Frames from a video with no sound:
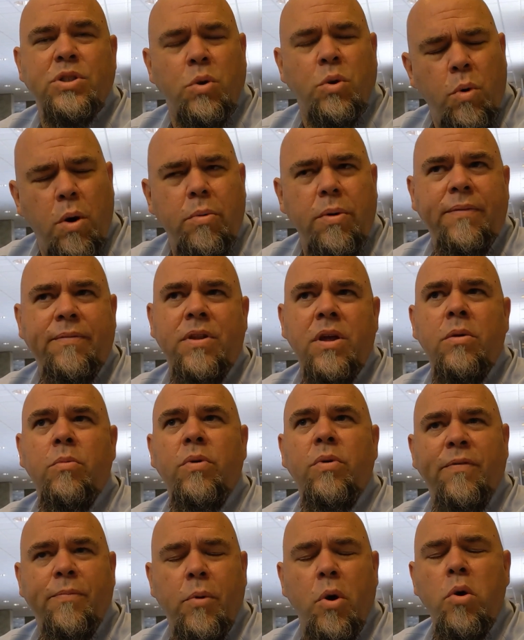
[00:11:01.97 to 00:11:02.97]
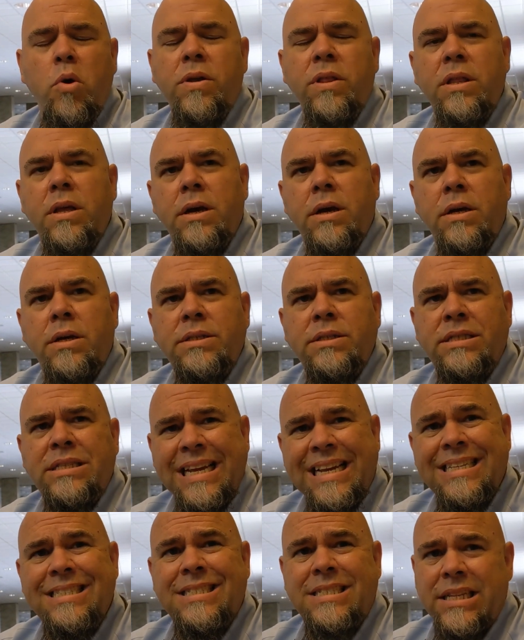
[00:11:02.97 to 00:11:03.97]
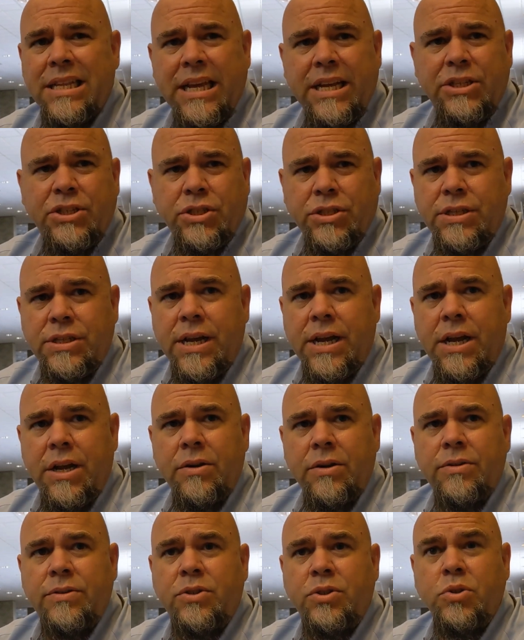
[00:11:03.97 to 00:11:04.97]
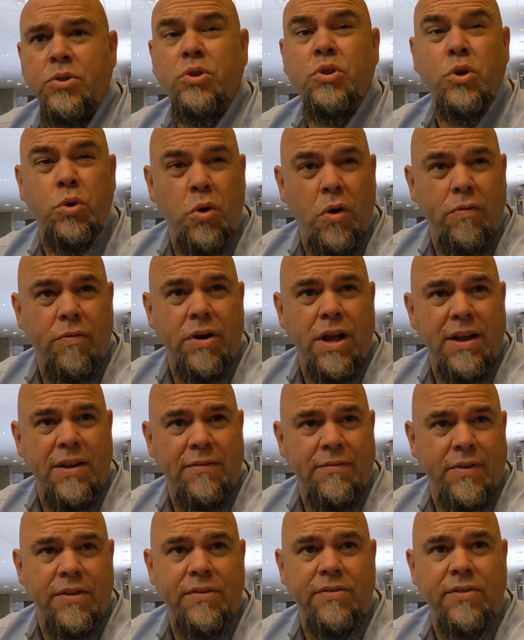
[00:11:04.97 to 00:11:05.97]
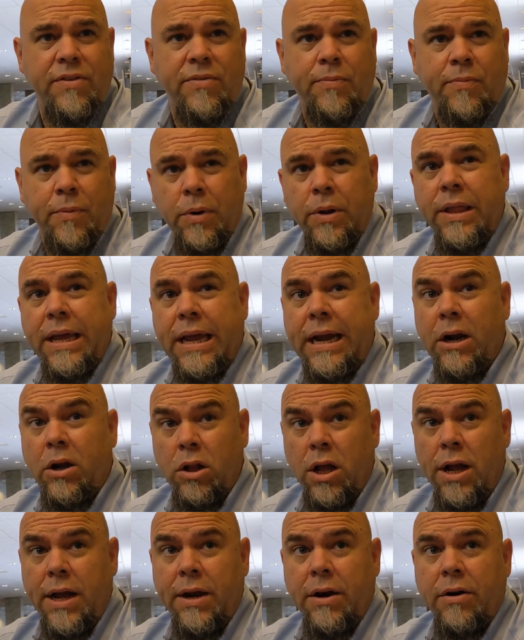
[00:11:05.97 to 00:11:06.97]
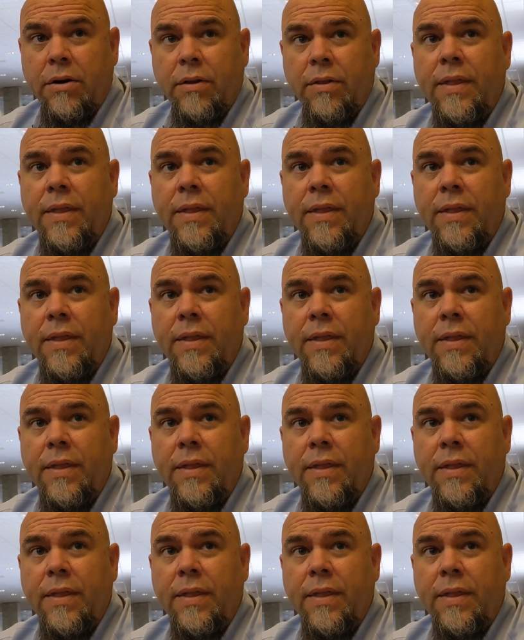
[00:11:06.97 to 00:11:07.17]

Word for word: So what we've done, we've broken the installation down to two overnight visits for the airliner.